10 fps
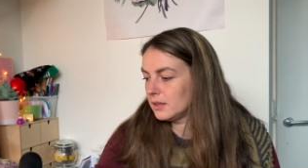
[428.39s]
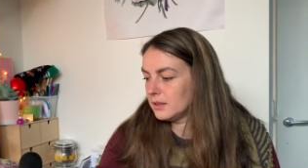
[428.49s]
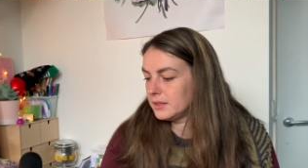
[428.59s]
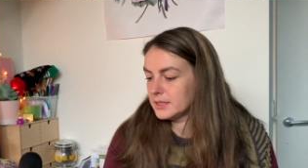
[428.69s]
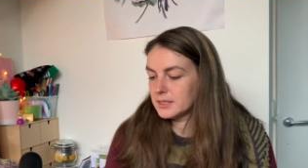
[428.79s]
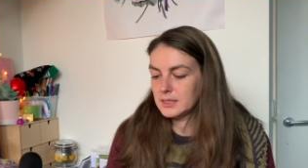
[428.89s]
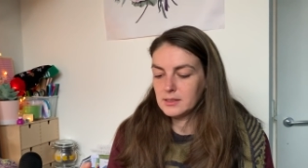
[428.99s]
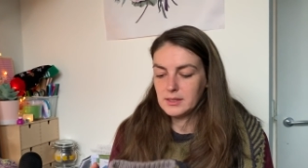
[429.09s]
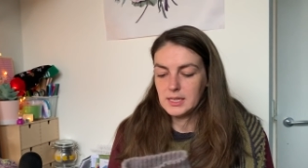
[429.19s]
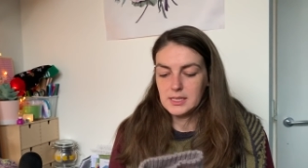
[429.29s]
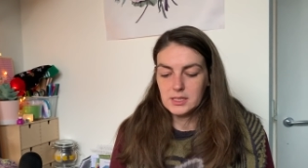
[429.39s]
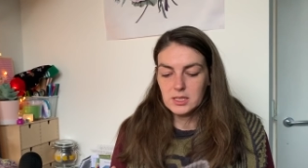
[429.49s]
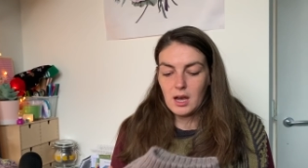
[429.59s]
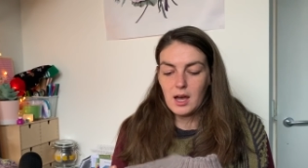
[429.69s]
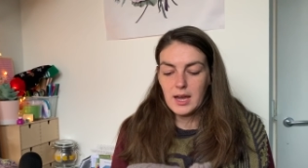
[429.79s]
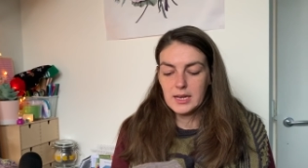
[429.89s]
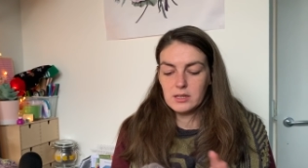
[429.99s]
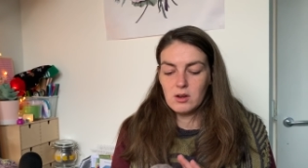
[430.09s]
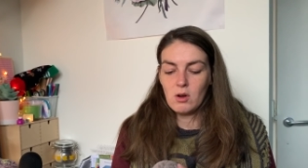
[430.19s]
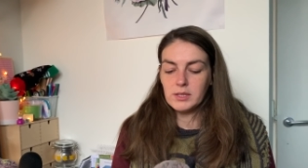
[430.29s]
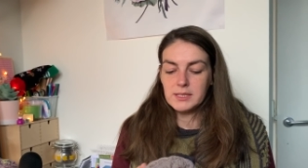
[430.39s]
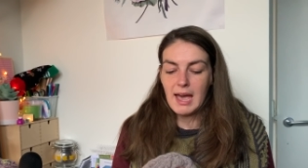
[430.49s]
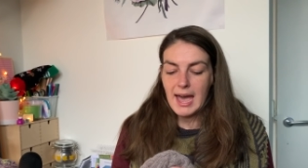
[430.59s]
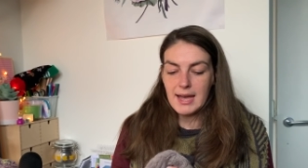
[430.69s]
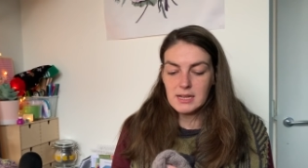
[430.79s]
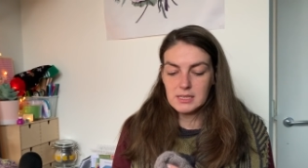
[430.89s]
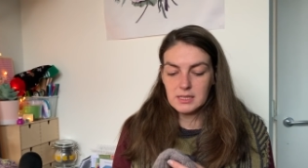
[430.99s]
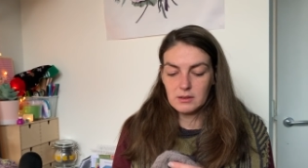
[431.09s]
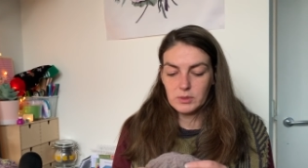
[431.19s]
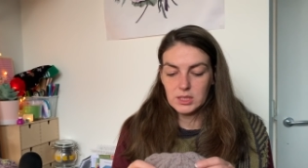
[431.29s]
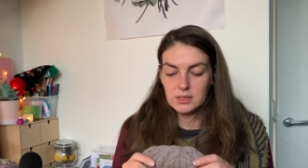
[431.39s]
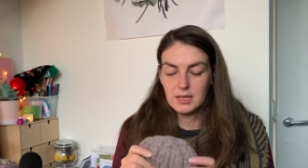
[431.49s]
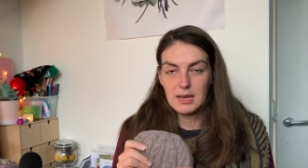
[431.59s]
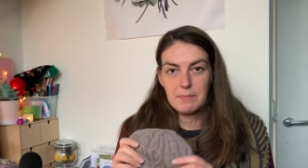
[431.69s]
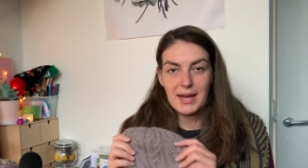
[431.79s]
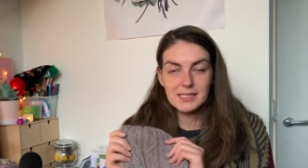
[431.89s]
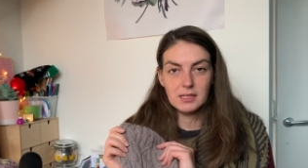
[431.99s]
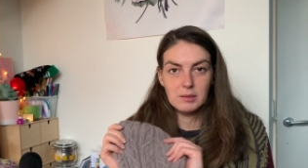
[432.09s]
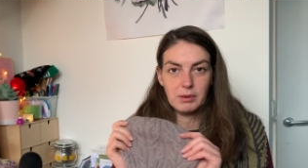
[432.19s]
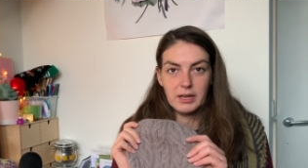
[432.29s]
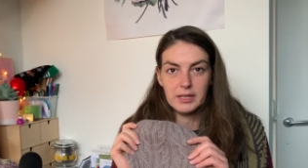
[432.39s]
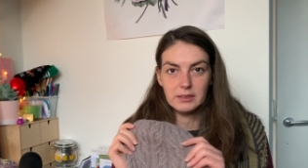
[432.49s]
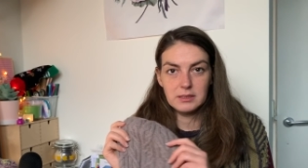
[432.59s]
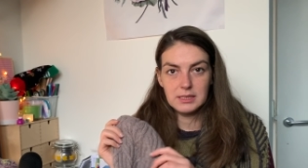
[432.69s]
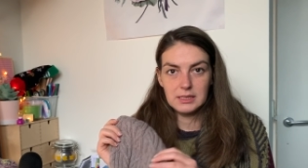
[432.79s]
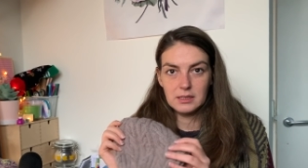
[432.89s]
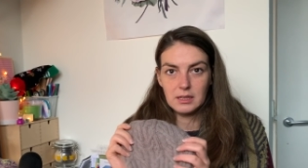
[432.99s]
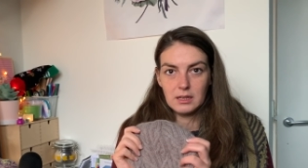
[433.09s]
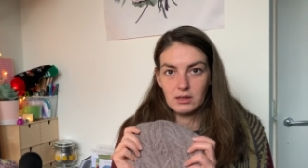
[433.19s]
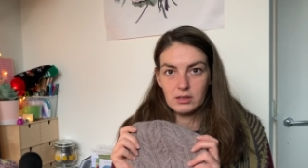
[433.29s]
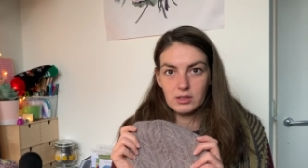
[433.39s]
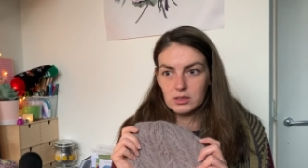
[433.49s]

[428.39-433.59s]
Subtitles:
This is the Tied Knots hat, which is a pattern by Justina